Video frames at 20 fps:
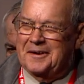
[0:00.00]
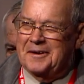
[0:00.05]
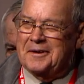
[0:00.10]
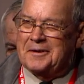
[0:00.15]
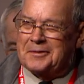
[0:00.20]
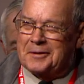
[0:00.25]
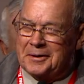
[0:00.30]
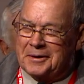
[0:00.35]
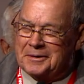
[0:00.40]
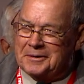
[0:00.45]

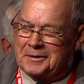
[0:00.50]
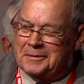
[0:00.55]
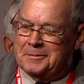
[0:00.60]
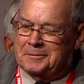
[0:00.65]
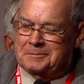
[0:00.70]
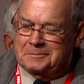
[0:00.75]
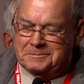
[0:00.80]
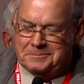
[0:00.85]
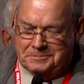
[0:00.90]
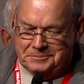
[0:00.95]
Thank you
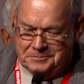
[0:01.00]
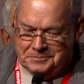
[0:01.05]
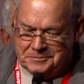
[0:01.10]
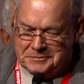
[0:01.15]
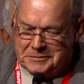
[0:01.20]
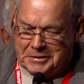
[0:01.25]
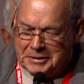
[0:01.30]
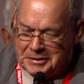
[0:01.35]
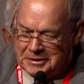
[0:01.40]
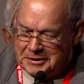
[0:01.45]

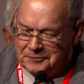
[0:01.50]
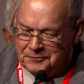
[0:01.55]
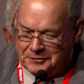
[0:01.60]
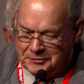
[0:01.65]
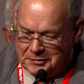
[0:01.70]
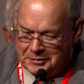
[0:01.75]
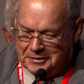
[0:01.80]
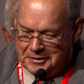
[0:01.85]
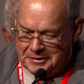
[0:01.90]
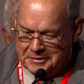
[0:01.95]
thank you for
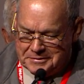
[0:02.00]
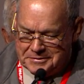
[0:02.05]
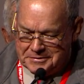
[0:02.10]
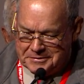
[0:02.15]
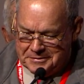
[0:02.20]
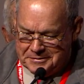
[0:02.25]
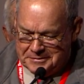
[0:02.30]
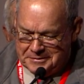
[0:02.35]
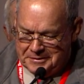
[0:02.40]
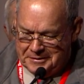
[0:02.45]
this.
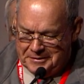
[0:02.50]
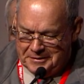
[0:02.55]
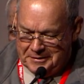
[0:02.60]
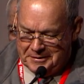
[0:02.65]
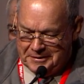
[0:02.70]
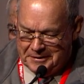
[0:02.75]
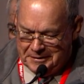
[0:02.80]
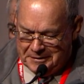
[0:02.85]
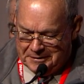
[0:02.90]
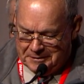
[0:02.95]

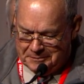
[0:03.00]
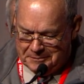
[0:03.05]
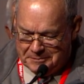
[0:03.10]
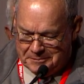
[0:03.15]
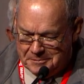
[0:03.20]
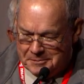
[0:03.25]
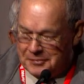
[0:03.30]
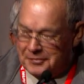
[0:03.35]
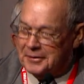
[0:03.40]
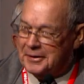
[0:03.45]

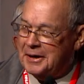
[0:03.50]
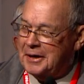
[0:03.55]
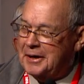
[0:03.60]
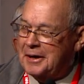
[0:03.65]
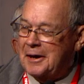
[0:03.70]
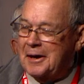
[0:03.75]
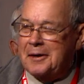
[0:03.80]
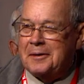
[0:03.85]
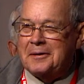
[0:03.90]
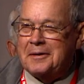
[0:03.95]
And with that,
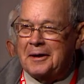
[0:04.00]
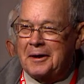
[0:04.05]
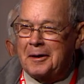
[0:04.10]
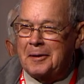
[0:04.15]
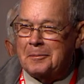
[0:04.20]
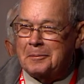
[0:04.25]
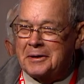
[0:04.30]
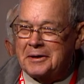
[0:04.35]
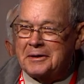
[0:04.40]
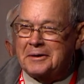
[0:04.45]
I'll, I'll
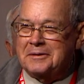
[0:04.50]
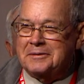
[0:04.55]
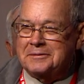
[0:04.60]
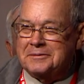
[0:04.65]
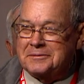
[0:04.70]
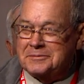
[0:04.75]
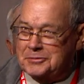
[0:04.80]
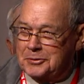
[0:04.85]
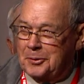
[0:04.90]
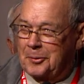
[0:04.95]
make it
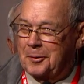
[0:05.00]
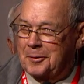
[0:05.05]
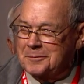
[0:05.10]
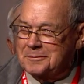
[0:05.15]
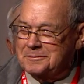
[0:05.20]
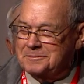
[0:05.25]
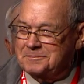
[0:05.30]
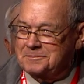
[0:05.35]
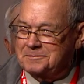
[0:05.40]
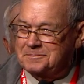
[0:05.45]
short.
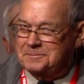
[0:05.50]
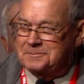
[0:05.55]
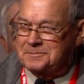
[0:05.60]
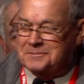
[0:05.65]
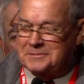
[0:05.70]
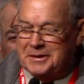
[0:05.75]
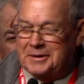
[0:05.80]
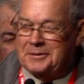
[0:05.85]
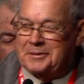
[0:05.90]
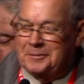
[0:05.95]

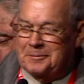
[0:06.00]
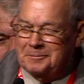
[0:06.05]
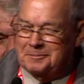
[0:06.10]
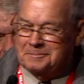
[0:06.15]
Thank you.